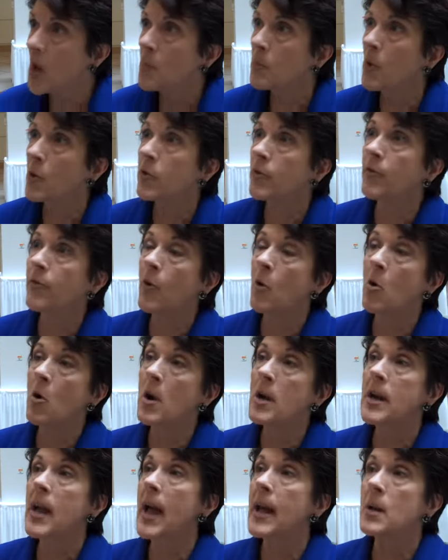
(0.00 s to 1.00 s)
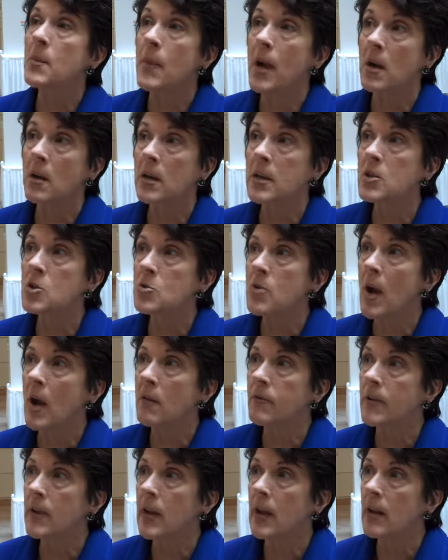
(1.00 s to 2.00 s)
both foreign and American
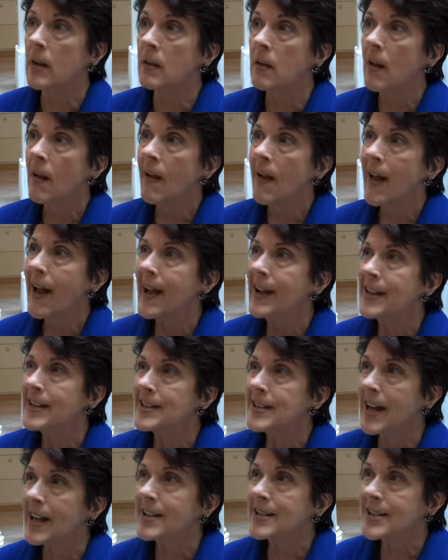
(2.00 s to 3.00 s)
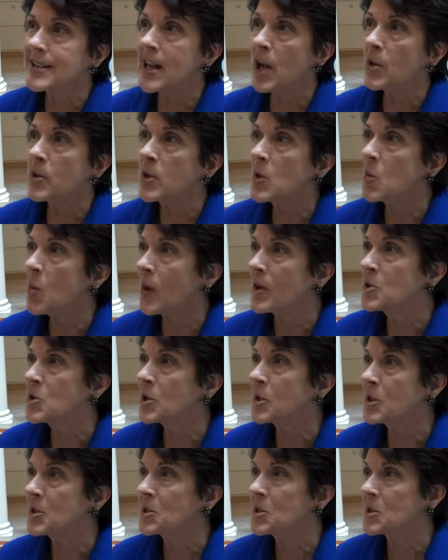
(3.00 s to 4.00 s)
trafficking, and it does tell you what you
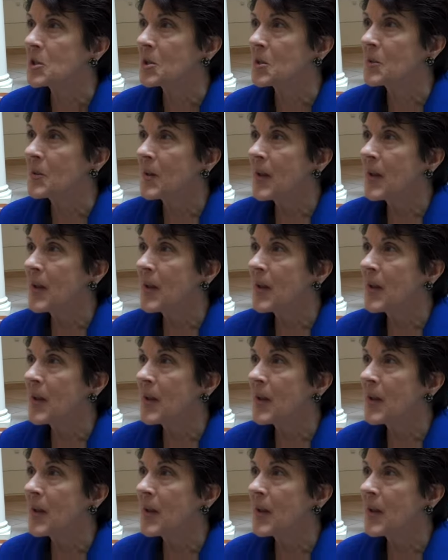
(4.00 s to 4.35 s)
can do.